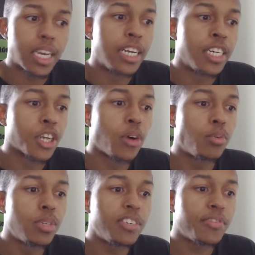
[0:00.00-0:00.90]
and his
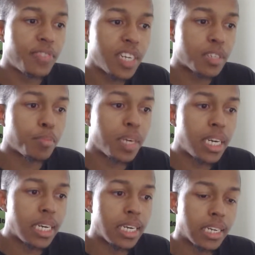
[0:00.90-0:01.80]
only feat
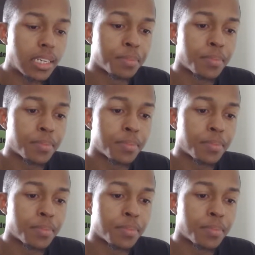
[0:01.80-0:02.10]
being